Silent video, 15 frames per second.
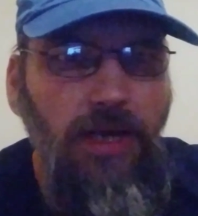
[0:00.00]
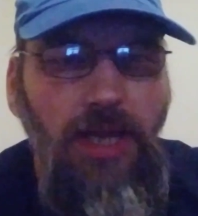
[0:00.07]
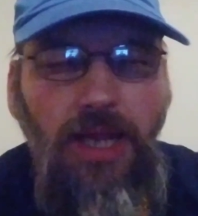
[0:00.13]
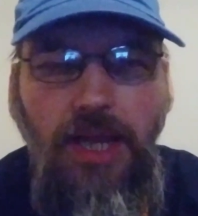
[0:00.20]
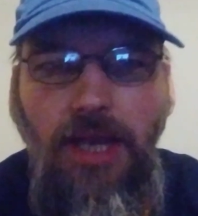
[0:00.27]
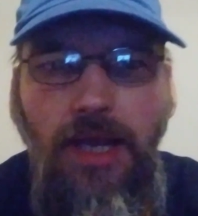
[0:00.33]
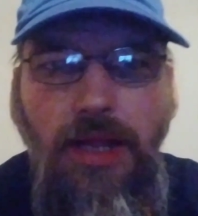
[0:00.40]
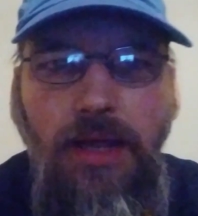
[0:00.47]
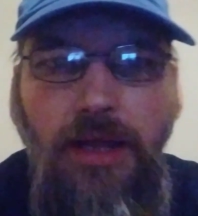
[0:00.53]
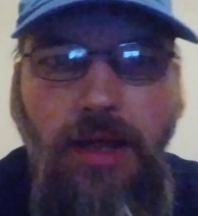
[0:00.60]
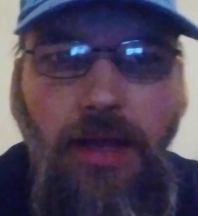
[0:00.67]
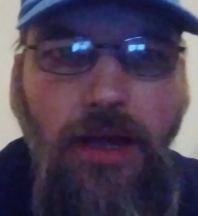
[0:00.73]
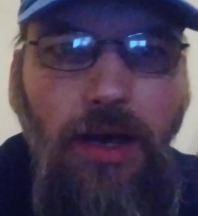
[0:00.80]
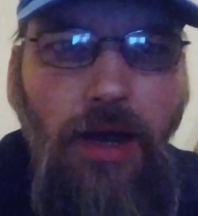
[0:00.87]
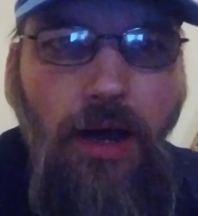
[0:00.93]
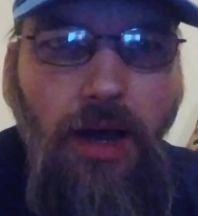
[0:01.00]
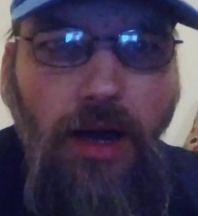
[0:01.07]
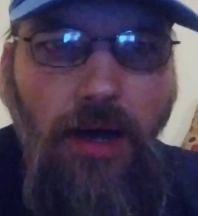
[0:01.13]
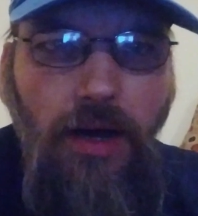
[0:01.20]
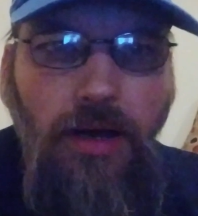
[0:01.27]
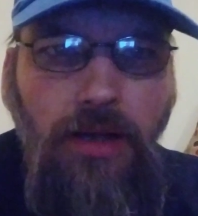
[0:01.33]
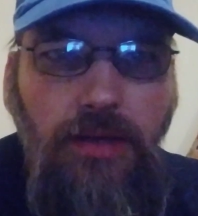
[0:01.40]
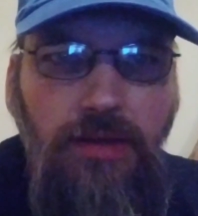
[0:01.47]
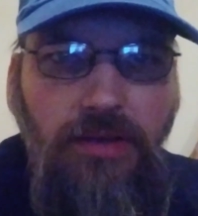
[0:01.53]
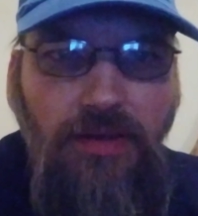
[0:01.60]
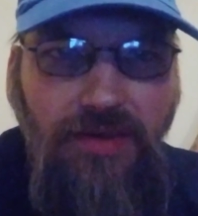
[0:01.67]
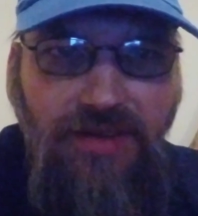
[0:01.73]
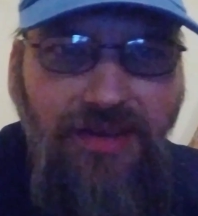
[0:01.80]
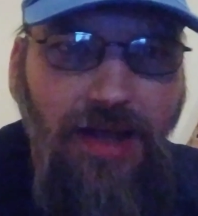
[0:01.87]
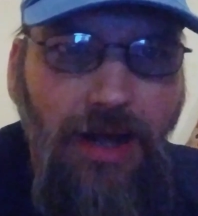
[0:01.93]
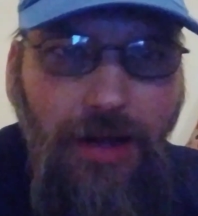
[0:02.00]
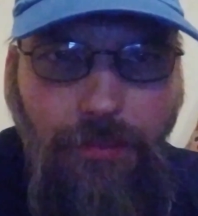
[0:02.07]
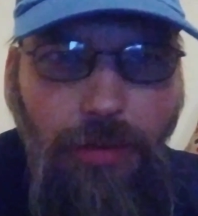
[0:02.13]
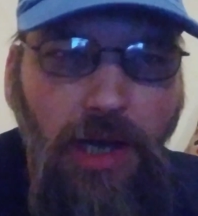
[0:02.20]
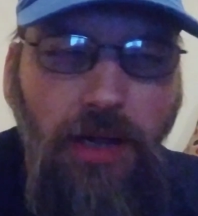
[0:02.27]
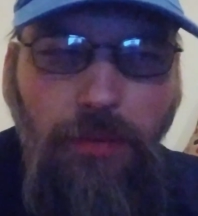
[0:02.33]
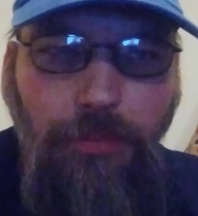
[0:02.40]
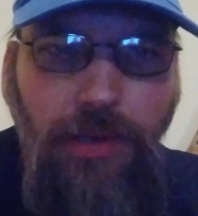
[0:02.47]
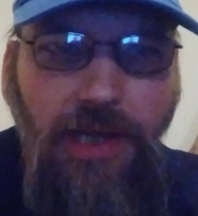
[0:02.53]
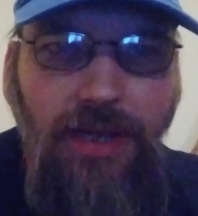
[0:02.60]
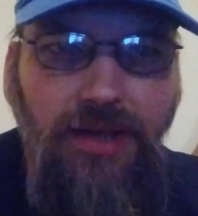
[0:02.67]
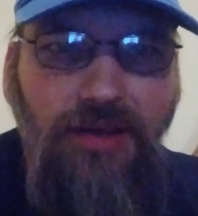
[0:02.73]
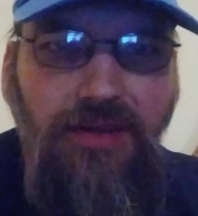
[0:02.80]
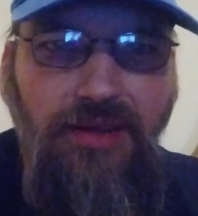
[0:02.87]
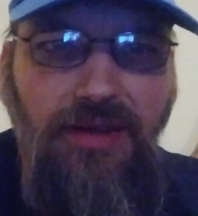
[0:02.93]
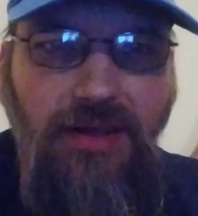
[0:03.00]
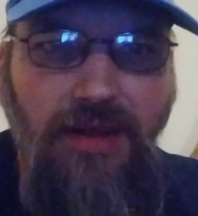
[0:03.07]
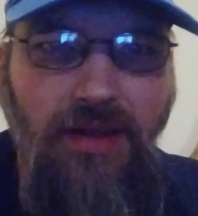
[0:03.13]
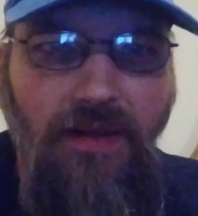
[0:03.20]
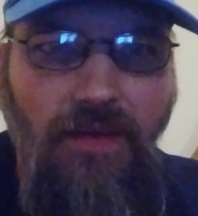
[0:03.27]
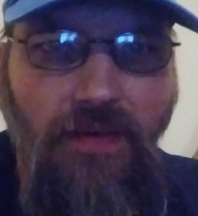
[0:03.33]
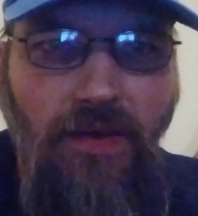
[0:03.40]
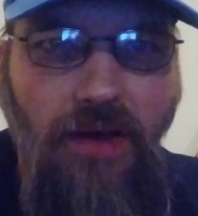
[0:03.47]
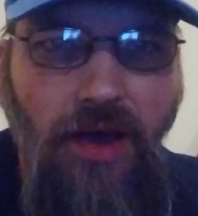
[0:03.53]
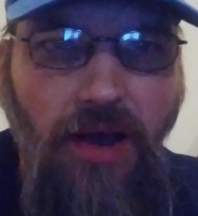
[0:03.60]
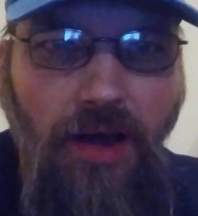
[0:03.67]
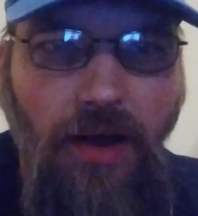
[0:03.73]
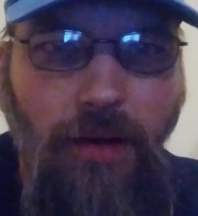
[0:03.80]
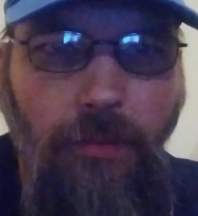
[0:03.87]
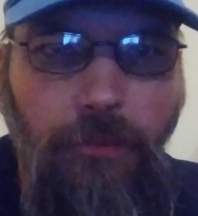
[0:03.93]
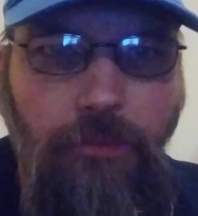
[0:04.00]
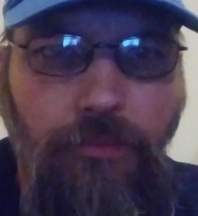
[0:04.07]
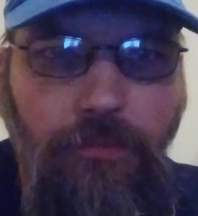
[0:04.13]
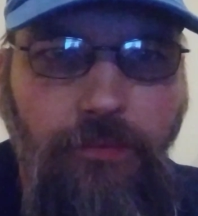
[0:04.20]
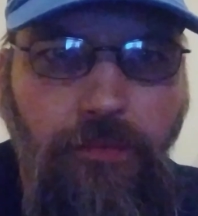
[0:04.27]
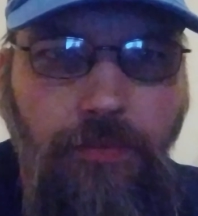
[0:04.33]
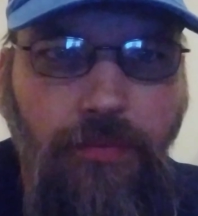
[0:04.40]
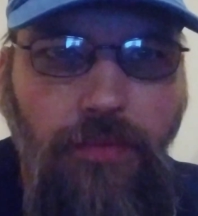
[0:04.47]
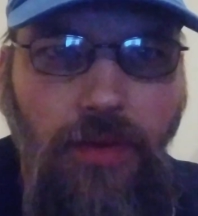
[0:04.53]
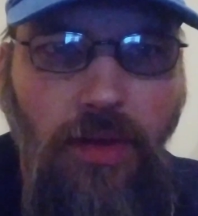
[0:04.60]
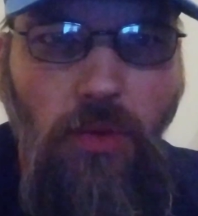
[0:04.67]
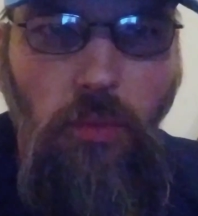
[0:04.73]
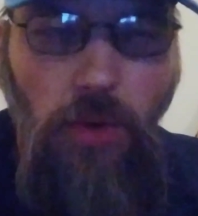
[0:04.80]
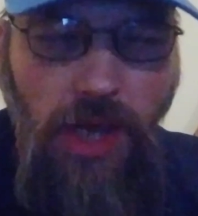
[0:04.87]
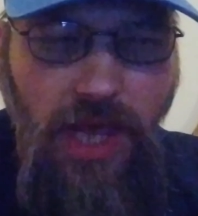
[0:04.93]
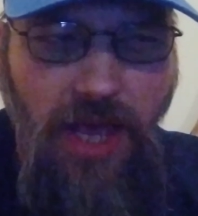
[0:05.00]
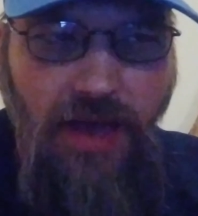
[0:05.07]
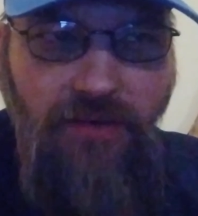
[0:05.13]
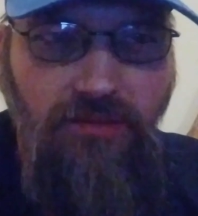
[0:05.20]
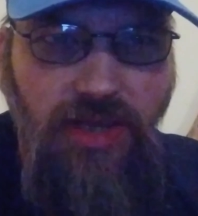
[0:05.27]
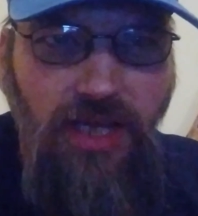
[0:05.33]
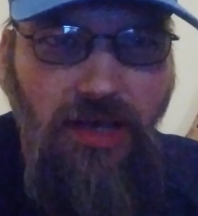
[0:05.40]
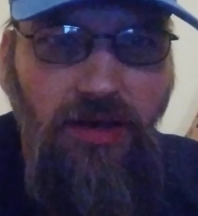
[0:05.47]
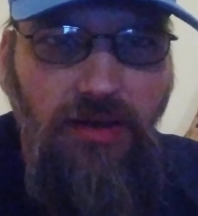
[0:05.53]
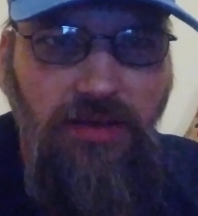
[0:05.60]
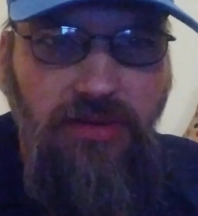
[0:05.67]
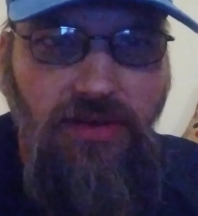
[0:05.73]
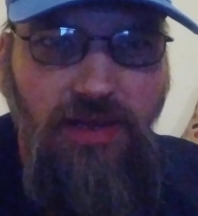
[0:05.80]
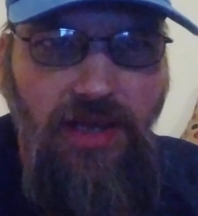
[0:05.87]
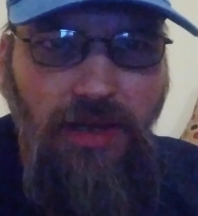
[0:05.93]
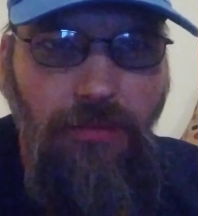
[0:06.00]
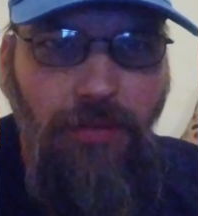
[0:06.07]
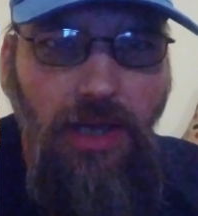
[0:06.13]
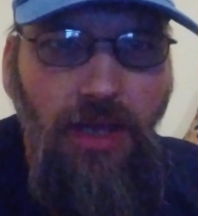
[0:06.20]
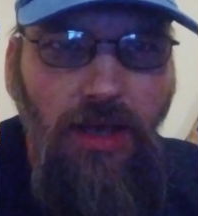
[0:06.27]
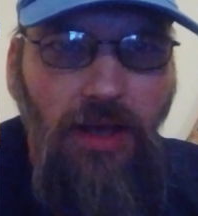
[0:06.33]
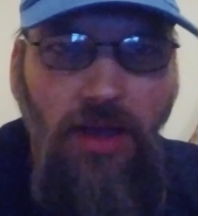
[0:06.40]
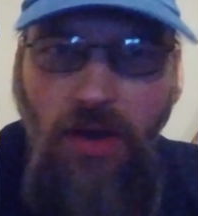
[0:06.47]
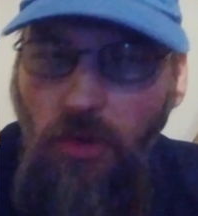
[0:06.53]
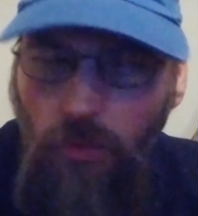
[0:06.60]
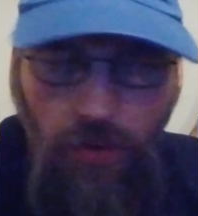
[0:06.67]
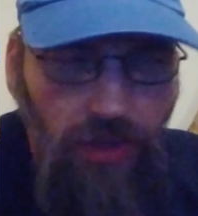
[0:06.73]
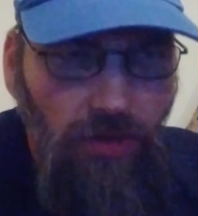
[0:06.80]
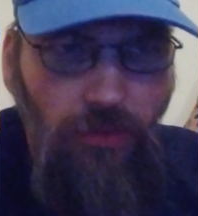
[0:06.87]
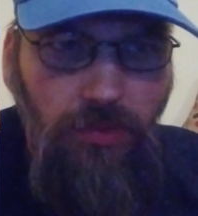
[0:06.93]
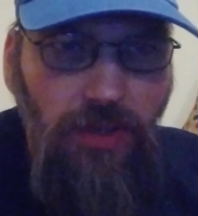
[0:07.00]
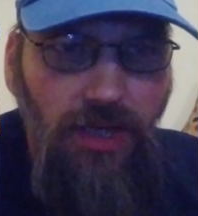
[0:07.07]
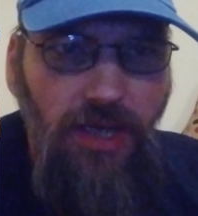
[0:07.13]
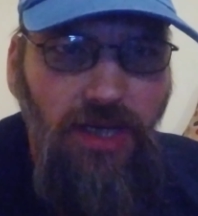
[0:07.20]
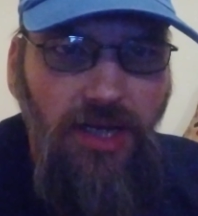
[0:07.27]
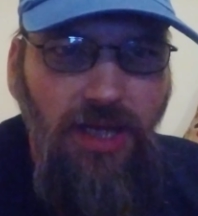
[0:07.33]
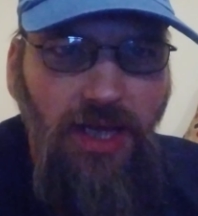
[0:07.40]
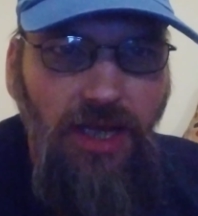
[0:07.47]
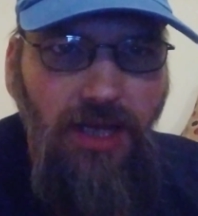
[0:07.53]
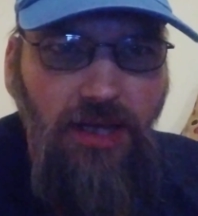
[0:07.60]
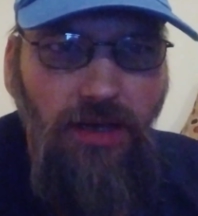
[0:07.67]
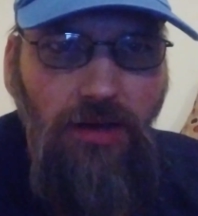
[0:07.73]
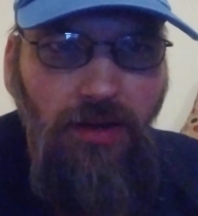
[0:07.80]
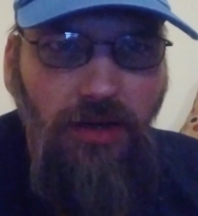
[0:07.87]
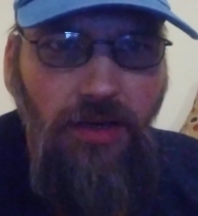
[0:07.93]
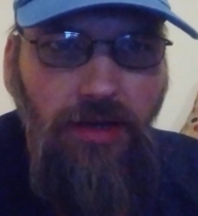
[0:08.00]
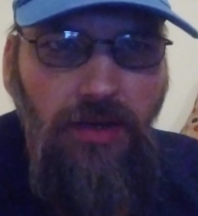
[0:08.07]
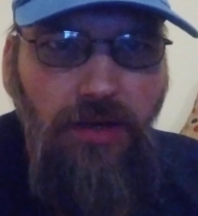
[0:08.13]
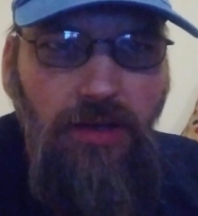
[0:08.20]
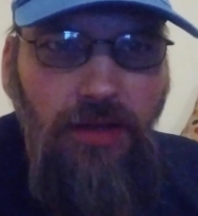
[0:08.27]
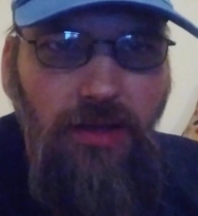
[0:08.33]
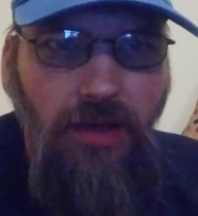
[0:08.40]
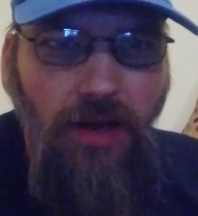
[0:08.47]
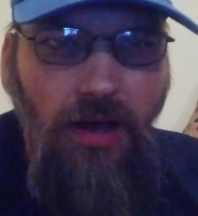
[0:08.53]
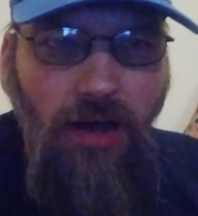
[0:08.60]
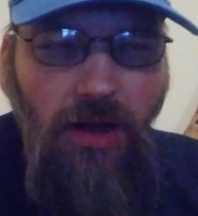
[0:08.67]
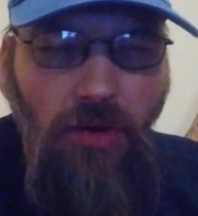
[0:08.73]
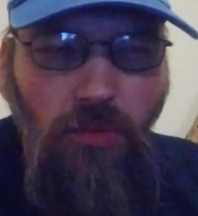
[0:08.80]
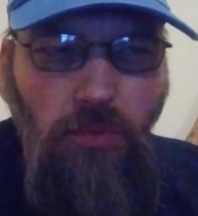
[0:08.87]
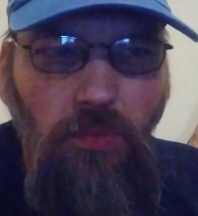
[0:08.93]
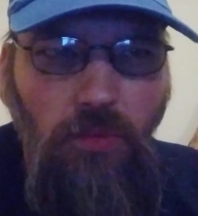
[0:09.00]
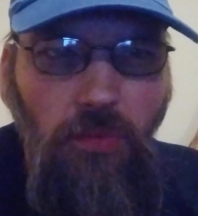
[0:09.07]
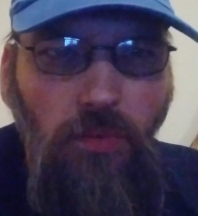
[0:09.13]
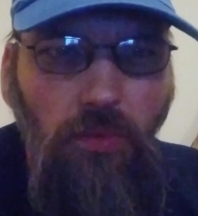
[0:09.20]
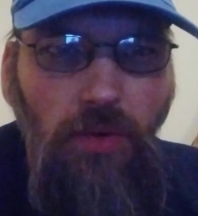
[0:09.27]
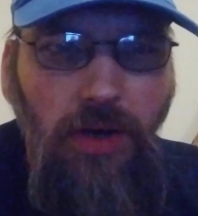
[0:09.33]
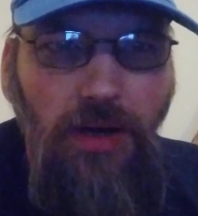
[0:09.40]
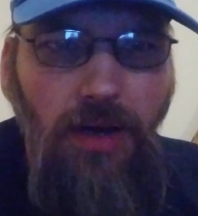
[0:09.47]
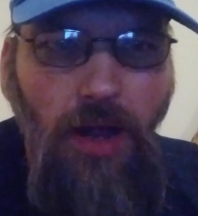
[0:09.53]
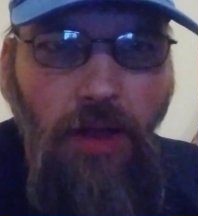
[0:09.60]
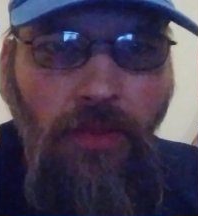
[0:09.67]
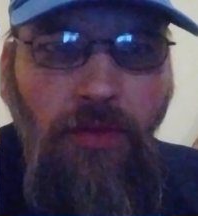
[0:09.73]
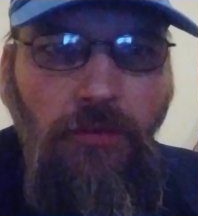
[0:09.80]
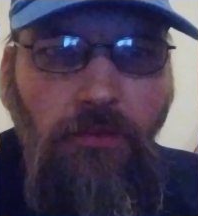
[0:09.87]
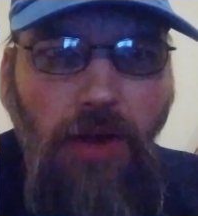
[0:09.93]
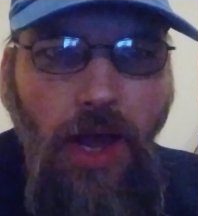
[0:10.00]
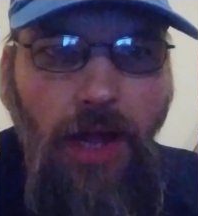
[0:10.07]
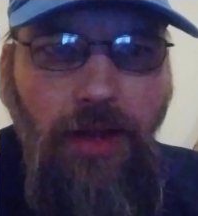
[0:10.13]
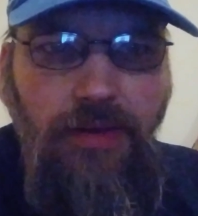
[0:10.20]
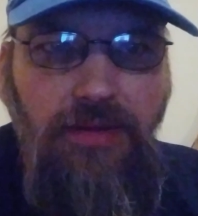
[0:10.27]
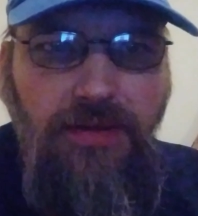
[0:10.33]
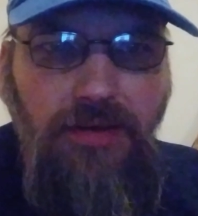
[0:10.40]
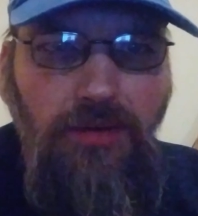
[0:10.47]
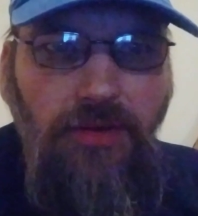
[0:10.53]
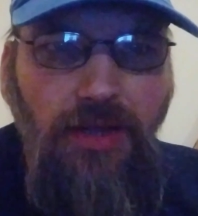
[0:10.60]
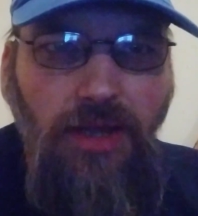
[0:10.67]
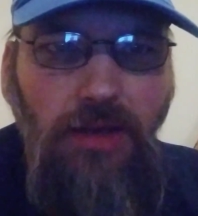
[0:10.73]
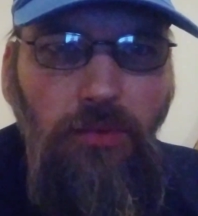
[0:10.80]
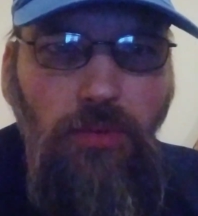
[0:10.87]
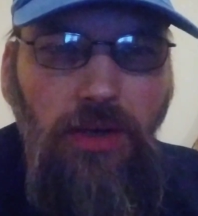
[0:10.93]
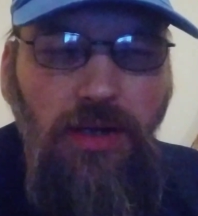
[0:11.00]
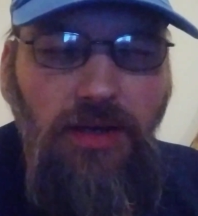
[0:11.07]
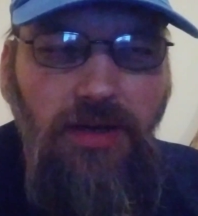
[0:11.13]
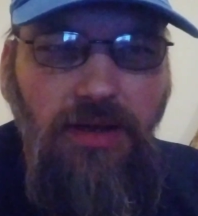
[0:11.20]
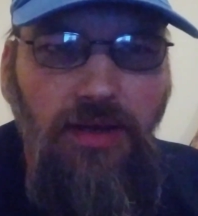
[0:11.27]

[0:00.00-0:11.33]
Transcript: need uh, to stockpile picks. Um, we have a young team. We don't need to get younger. Uh, we're on the rise. Look at we're